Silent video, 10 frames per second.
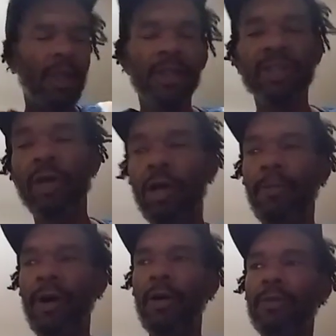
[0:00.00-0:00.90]
let's talk
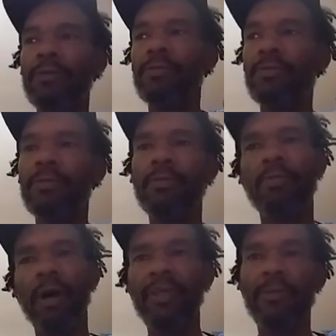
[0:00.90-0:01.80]
about
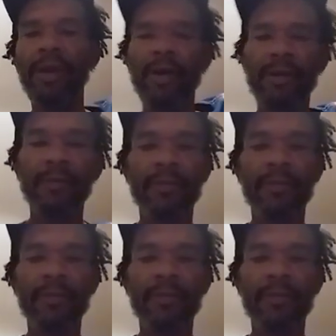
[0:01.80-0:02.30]
Mother Mary